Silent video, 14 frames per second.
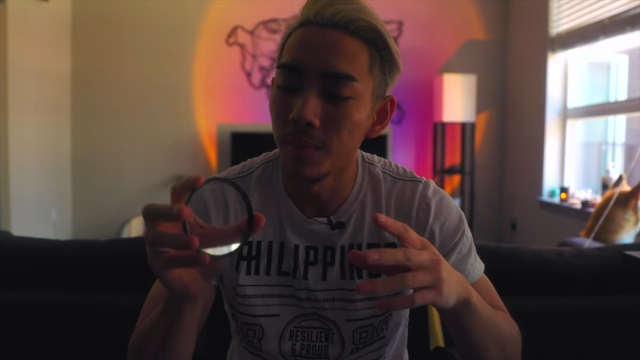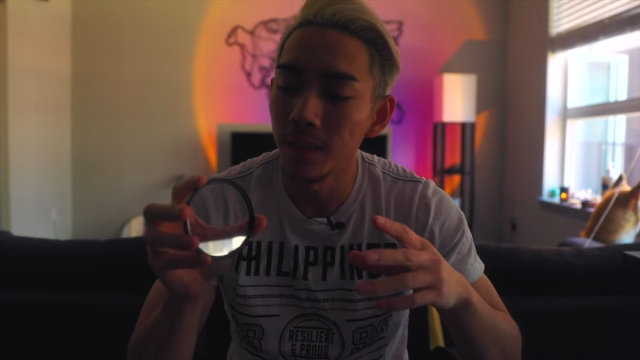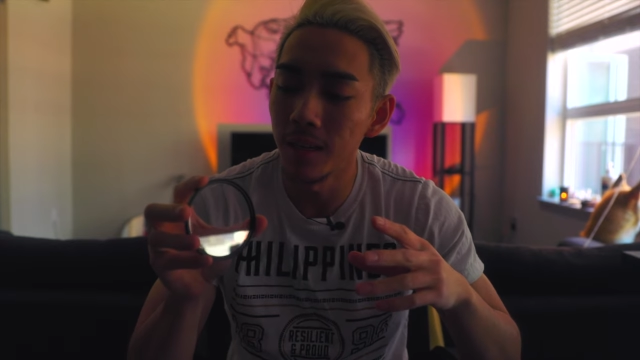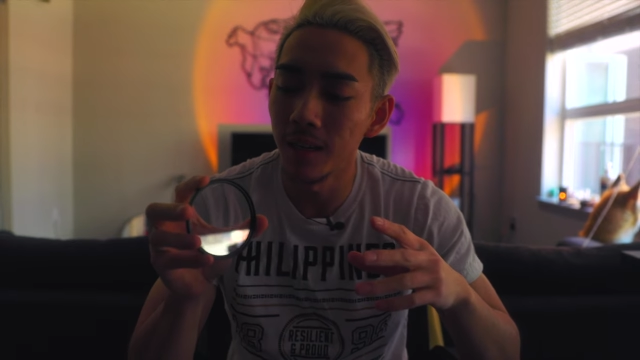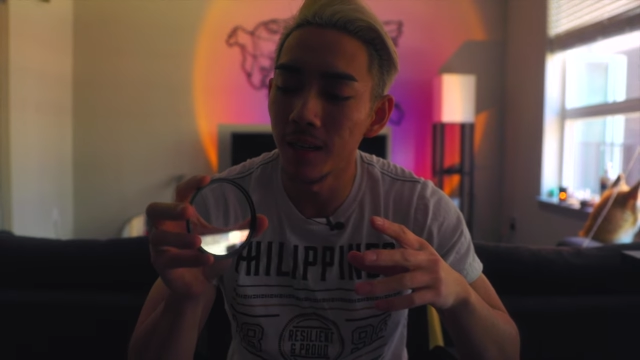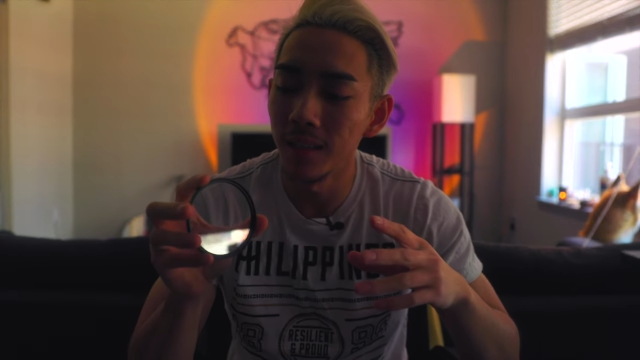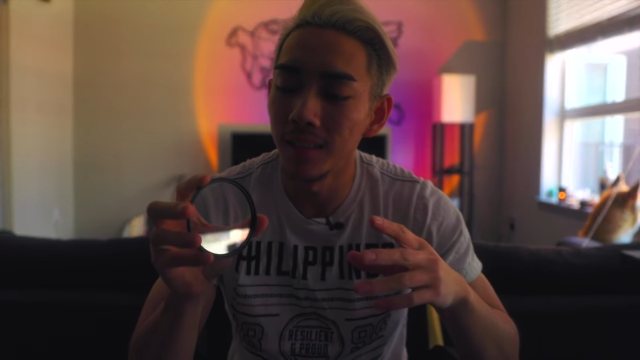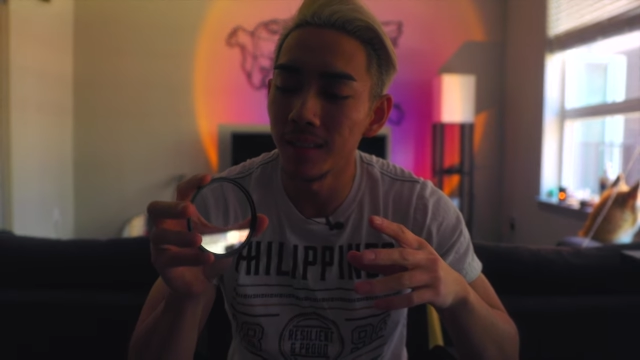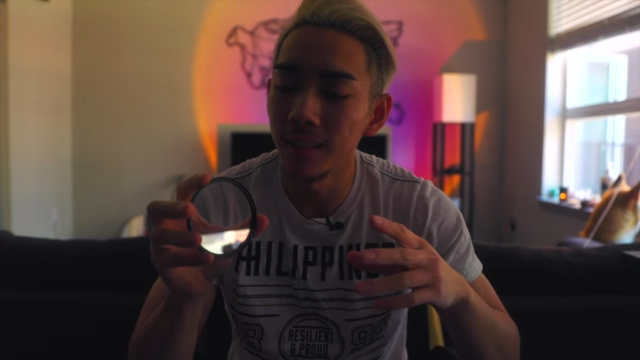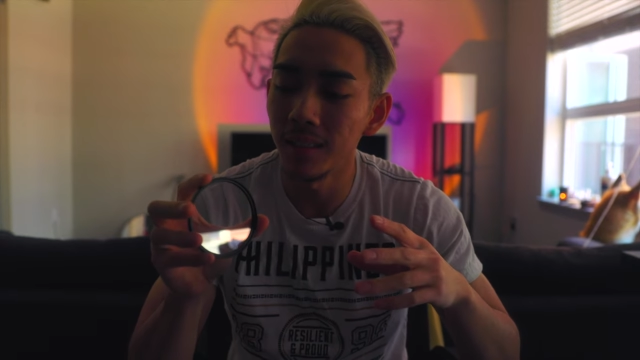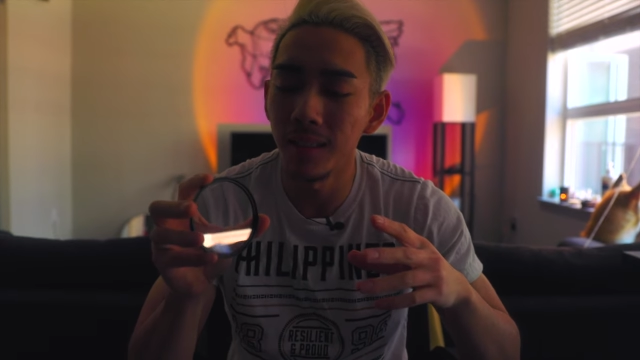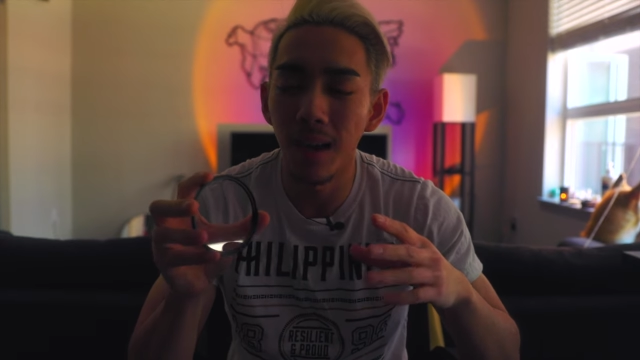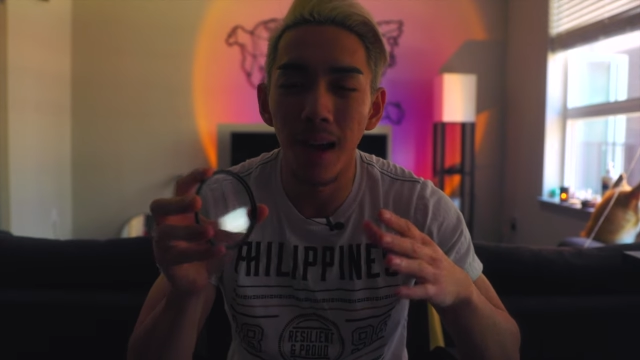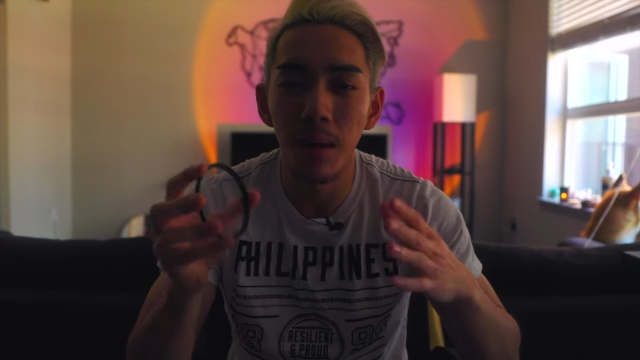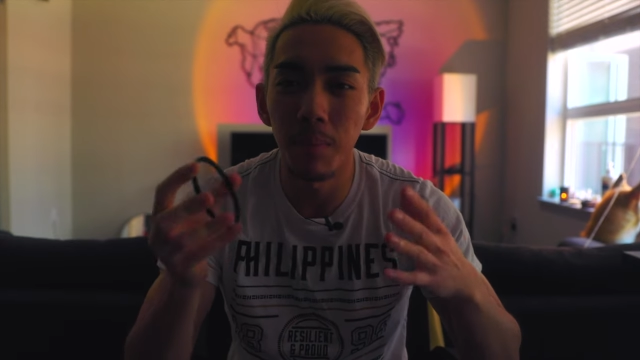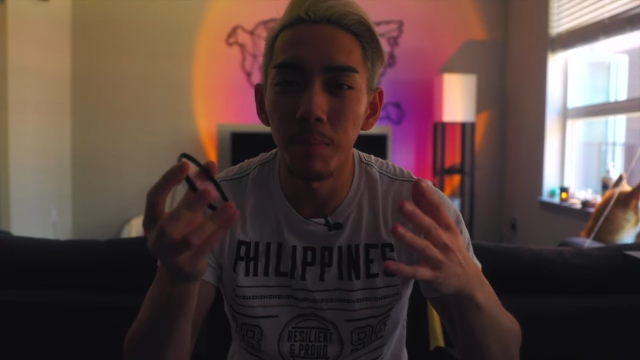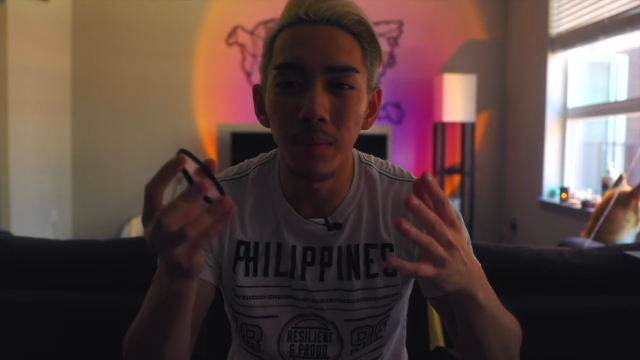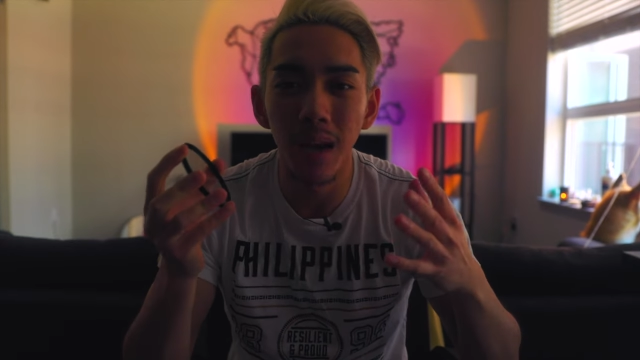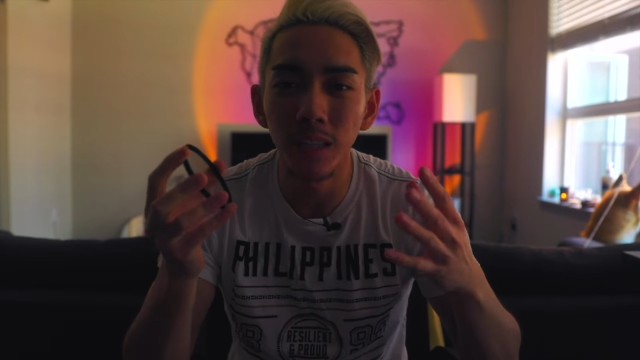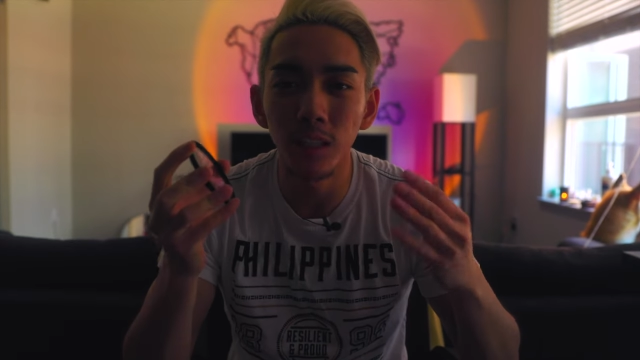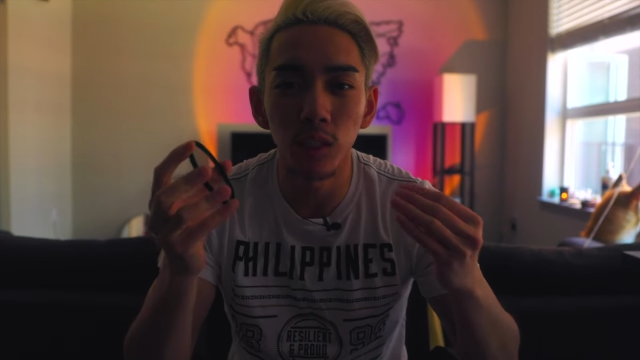because
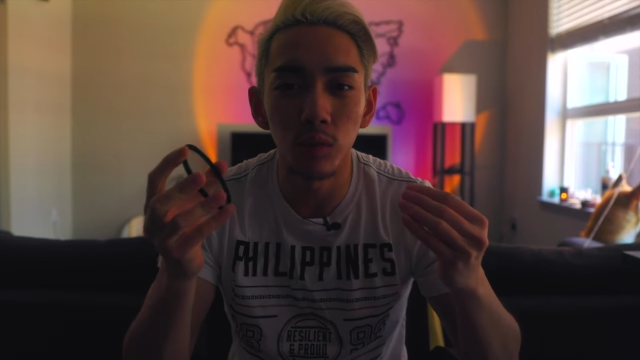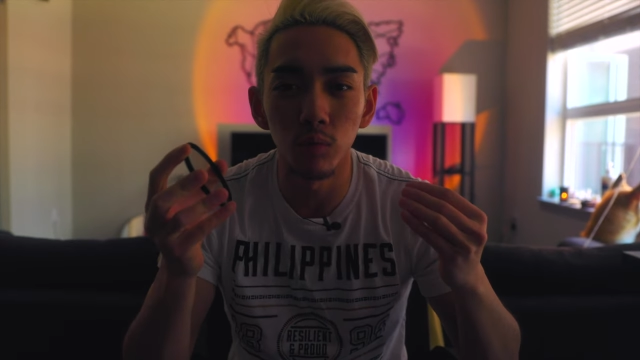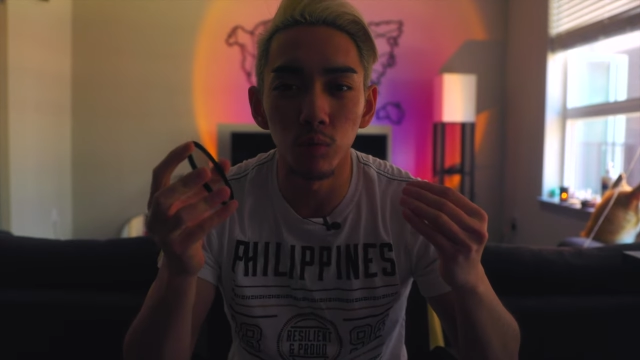I just